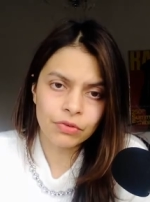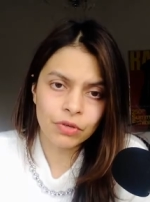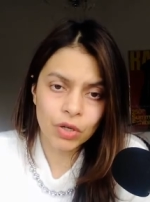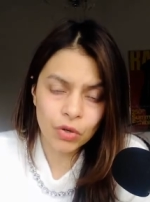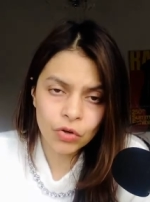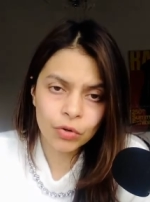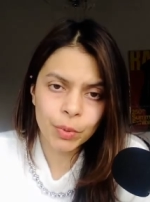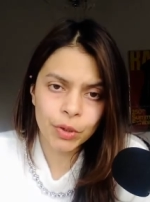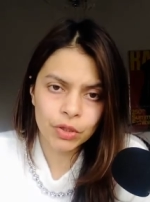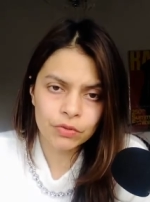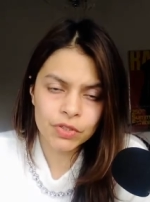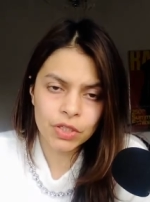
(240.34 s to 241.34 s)
for a long
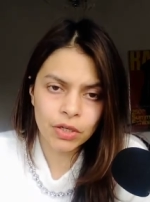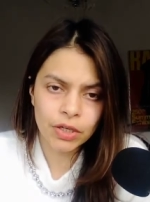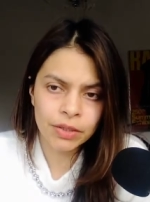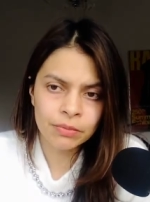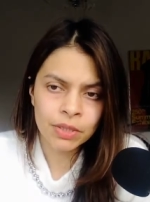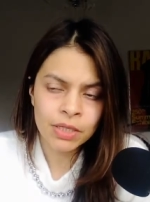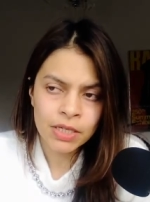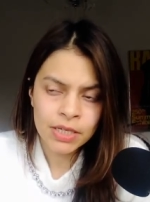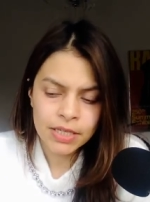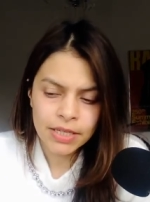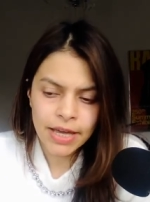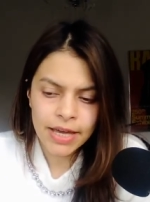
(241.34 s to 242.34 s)
period of time,
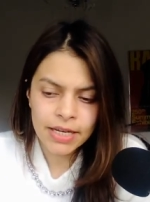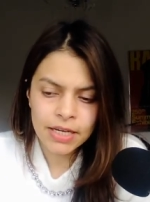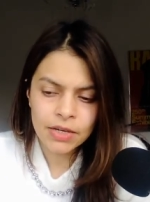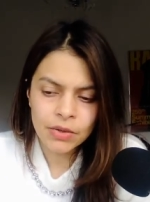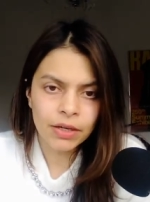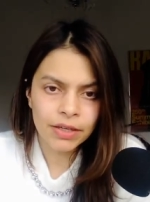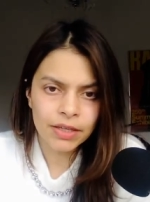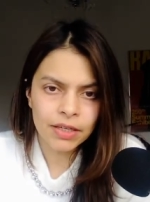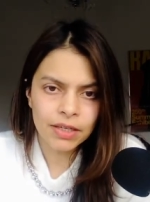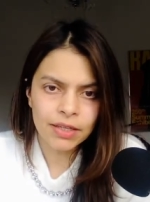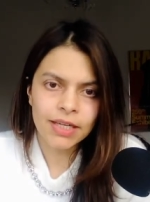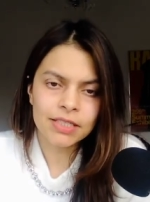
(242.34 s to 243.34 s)
then
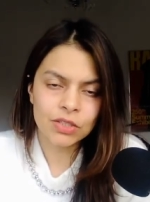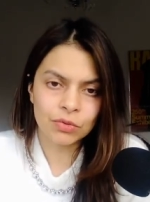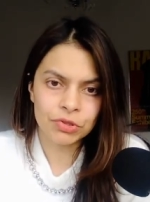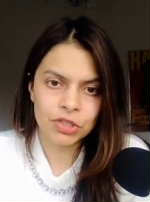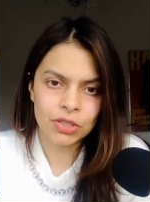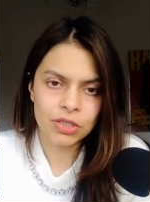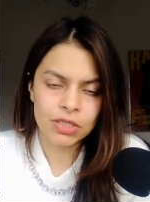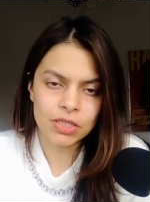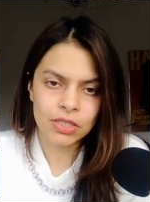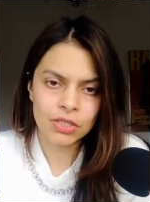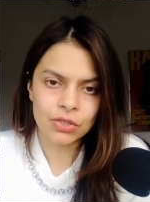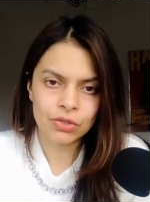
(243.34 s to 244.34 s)
either that's an
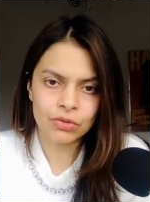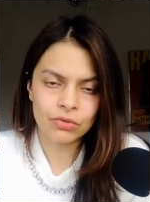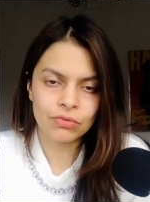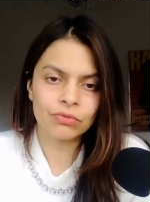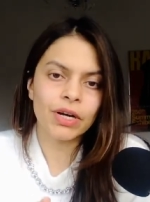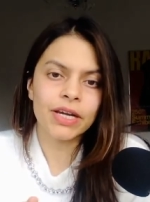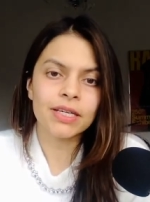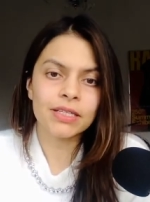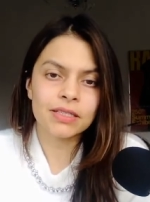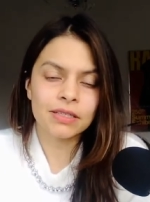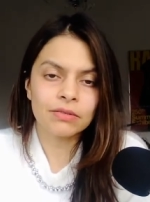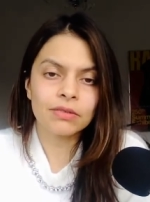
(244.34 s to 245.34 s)
opportunity to
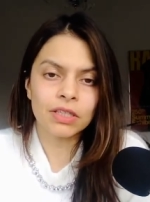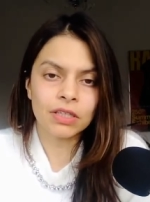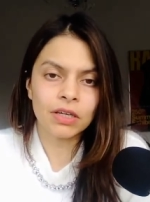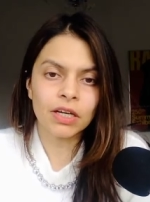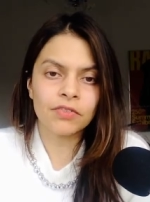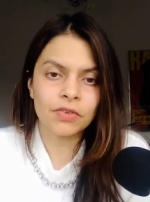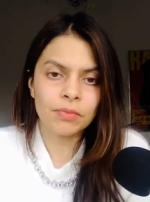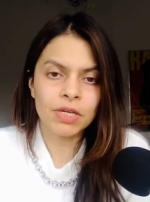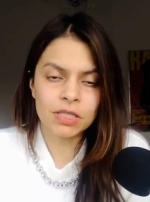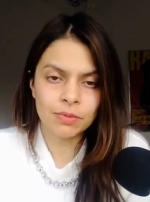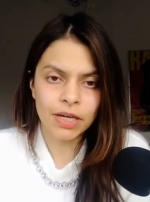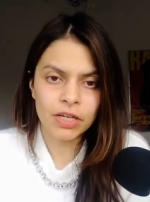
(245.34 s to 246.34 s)
raise the kind of the
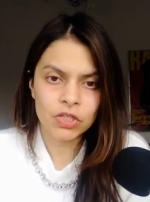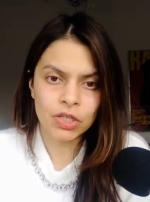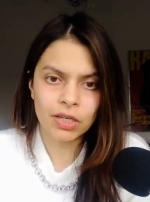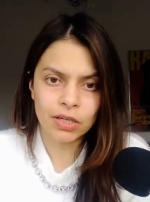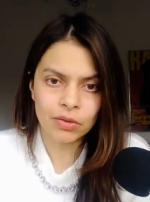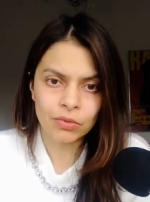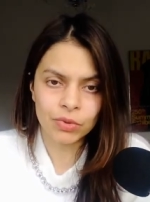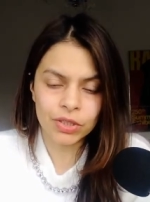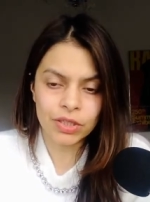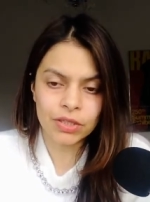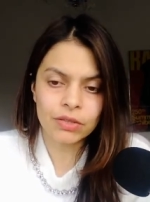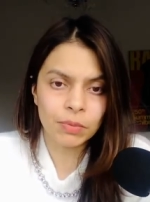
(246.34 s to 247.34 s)
mismatch
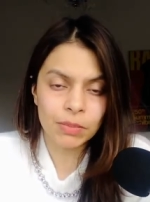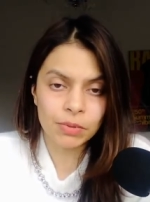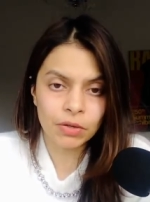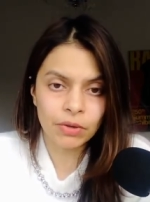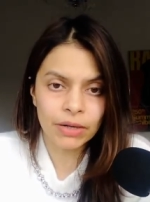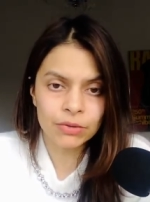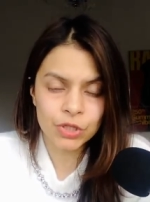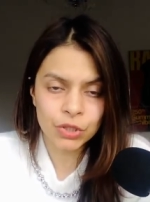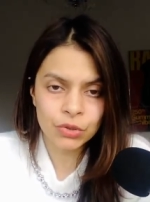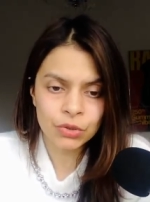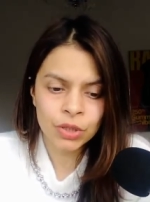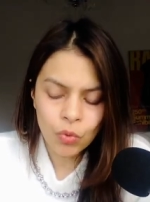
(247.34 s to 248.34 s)
with the people around
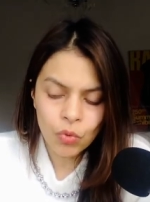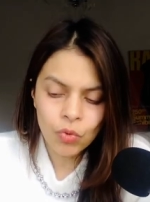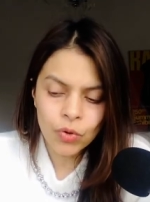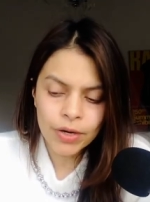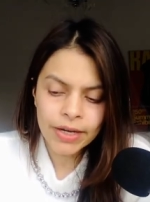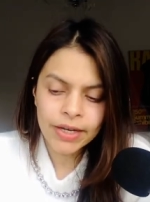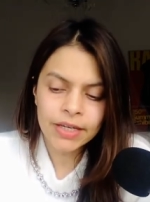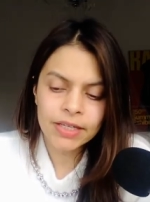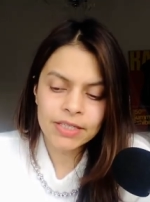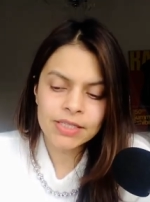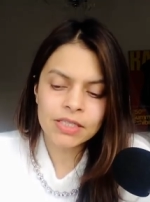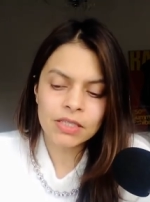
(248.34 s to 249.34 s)
you, or it
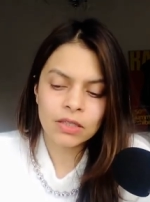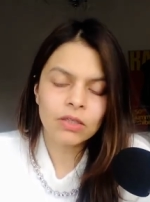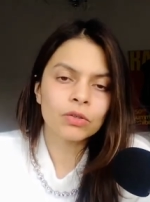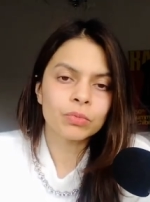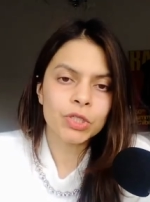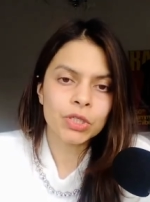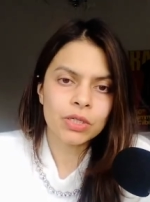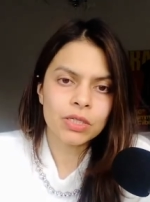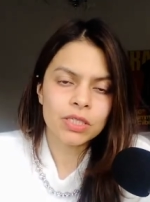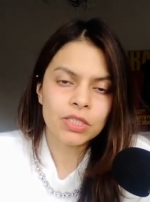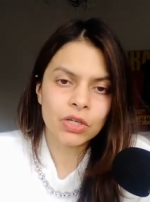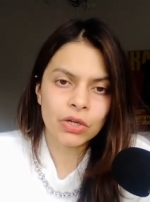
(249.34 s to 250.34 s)
is an
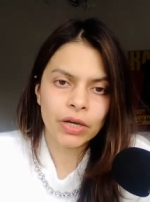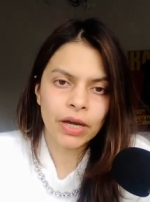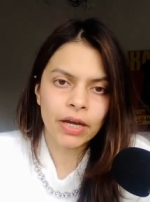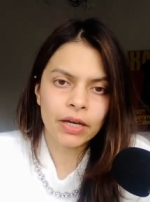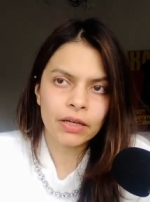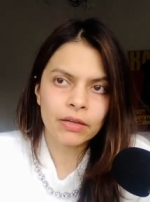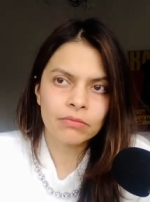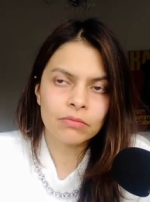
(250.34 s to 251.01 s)
opportunity to look at